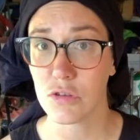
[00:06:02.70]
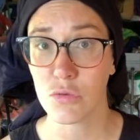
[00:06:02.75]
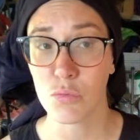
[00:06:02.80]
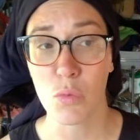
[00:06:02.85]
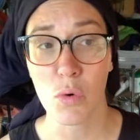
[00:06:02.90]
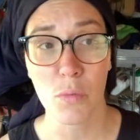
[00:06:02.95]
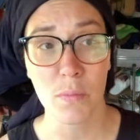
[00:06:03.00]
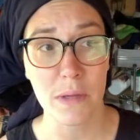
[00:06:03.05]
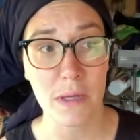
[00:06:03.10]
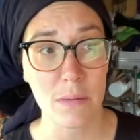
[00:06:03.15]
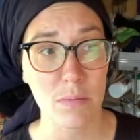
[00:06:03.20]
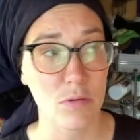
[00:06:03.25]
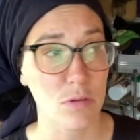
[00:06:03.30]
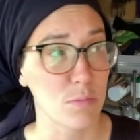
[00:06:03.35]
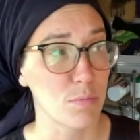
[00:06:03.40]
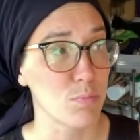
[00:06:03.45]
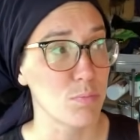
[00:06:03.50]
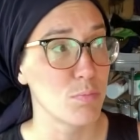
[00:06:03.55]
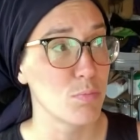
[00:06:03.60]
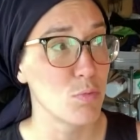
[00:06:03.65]
you won't be able to
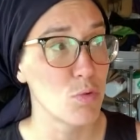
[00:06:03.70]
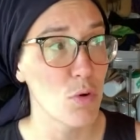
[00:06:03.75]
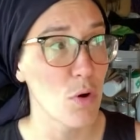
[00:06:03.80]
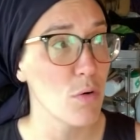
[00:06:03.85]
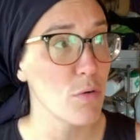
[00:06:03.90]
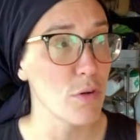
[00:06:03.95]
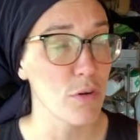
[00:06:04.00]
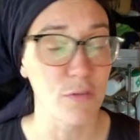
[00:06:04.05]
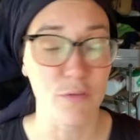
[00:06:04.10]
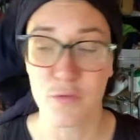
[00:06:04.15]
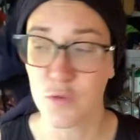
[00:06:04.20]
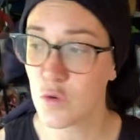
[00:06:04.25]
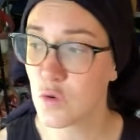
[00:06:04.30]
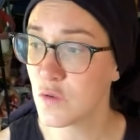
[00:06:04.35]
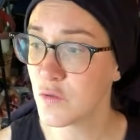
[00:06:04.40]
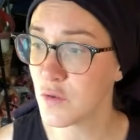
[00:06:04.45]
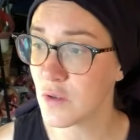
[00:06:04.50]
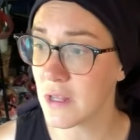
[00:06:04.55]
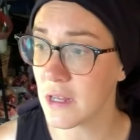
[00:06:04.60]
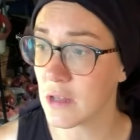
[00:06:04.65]
grow your
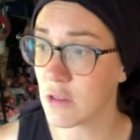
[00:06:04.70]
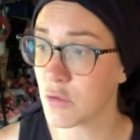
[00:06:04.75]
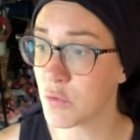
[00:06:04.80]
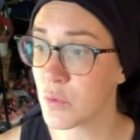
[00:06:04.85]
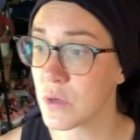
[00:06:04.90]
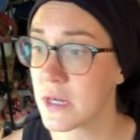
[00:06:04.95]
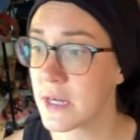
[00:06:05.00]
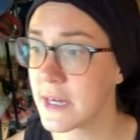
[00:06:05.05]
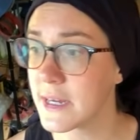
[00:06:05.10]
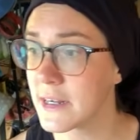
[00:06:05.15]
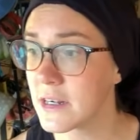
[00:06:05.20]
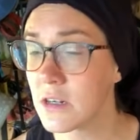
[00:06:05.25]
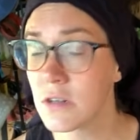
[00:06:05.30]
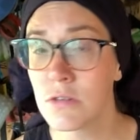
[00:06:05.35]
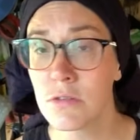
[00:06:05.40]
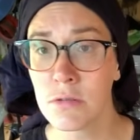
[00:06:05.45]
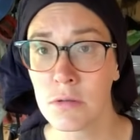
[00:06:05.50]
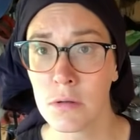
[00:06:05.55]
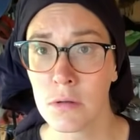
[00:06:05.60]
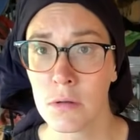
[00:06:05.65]
food for like 3
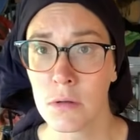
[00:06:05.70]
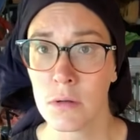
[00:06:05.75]
years.